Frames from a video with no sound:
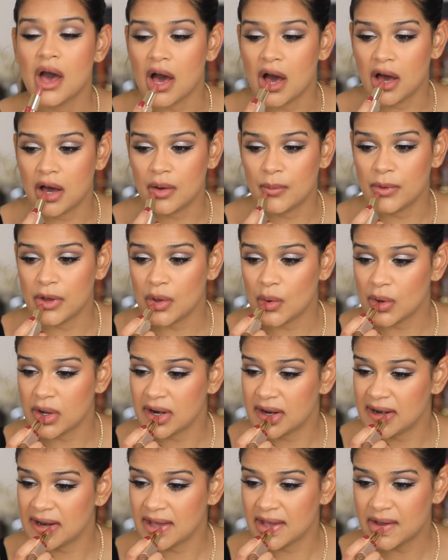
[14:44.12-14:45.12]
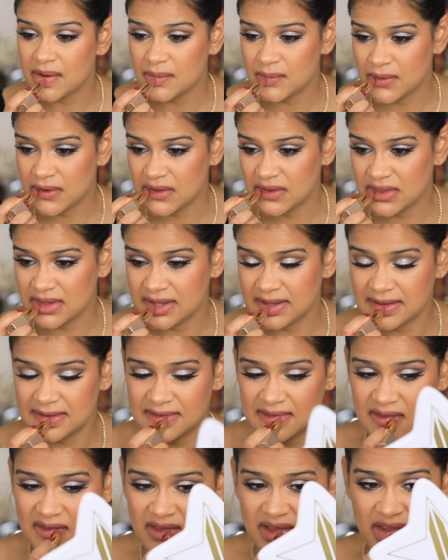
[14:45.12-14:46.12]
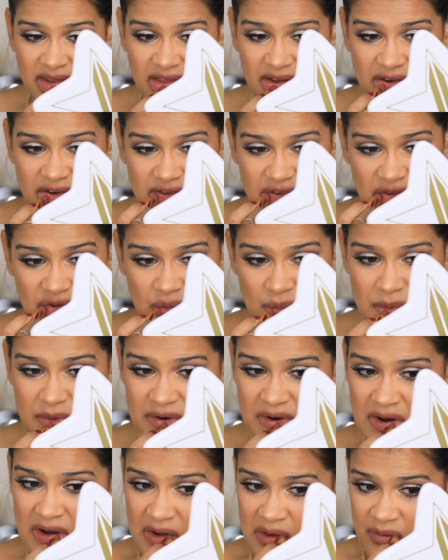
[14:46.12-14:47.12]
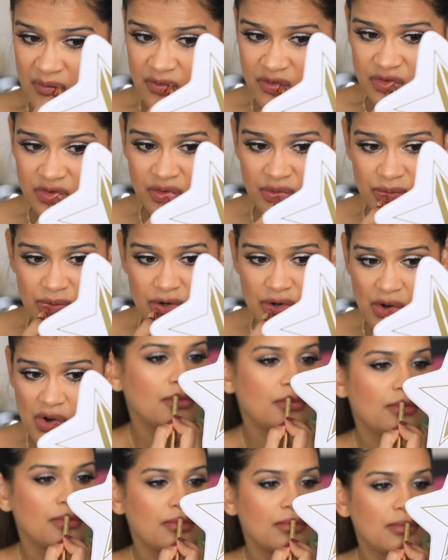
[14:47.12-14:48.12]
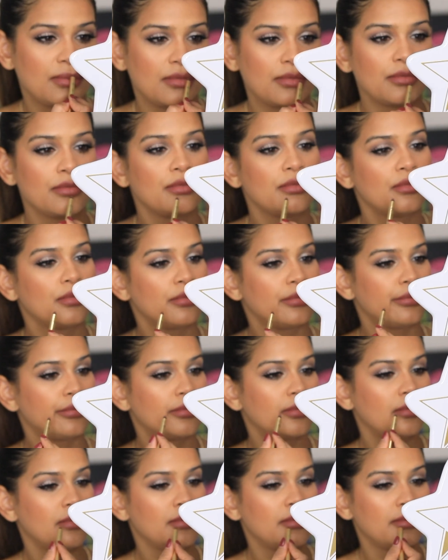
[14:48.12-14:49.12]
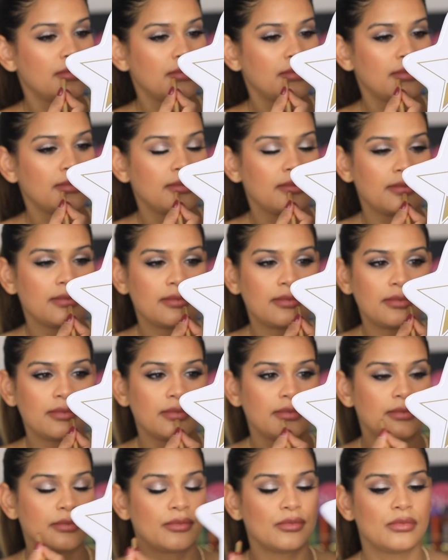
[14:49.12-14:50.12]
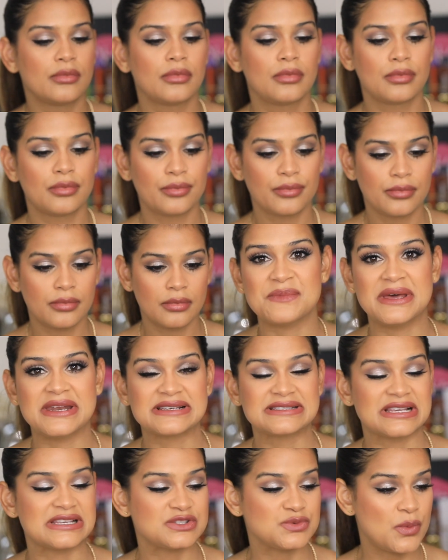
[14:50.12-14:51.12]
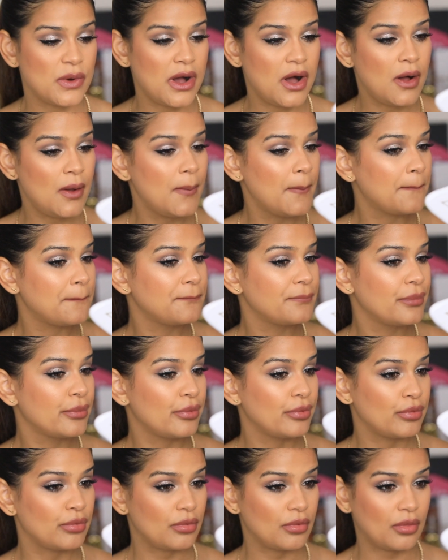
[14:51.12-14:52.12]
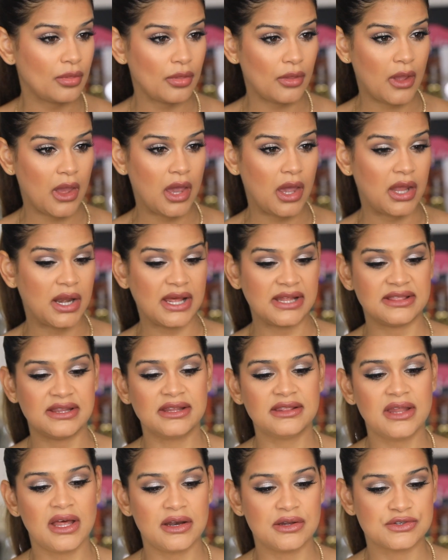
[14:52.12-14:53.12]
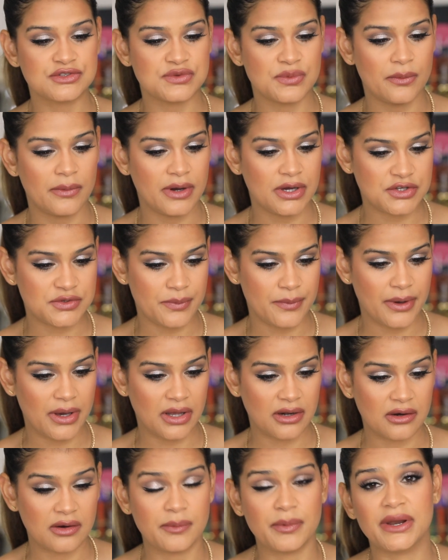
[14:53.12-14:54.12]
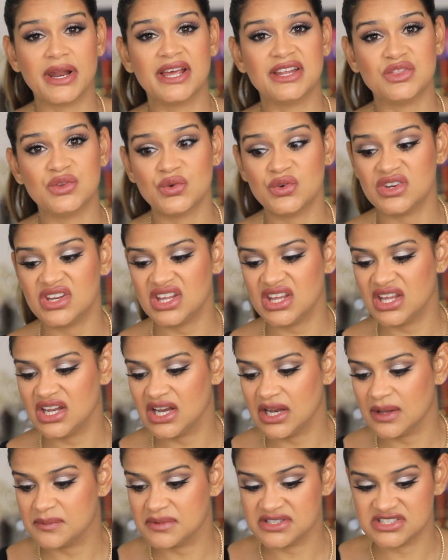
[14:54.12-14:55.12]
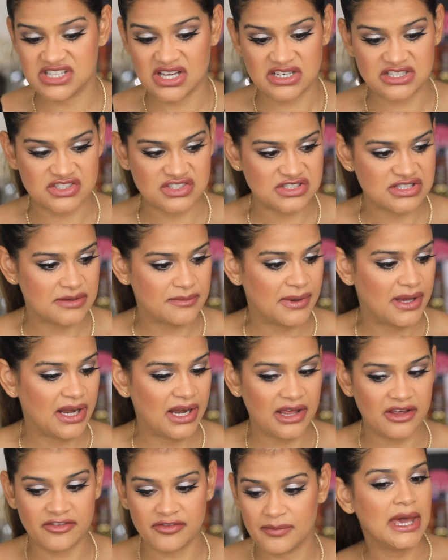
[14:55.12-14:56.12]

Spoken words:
And what I like about these is that they're super comfortable. So I ended up going in with Chair from Girly Cosmetics as well. And I think that looks much better, but I do need lip injections in my life.